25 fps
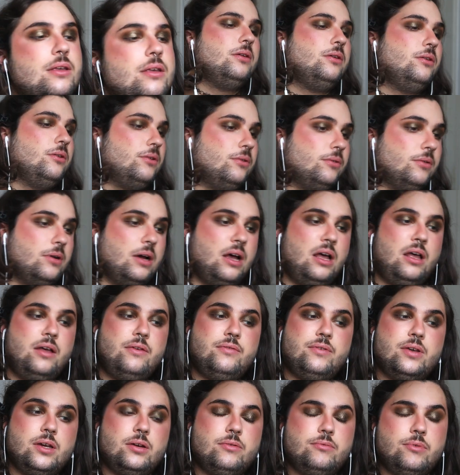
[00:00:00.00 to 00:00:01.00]
Cool. I
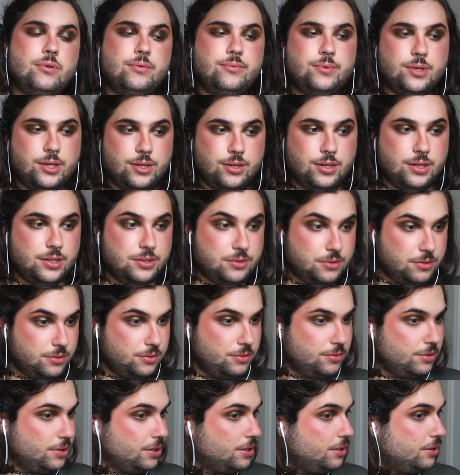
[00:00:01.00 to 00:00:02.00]
think what we're gonna
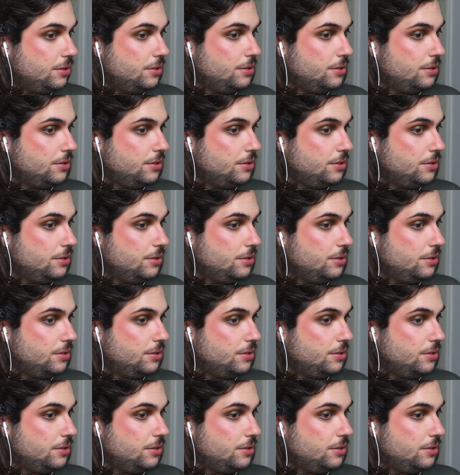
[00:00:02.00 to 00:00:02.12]
do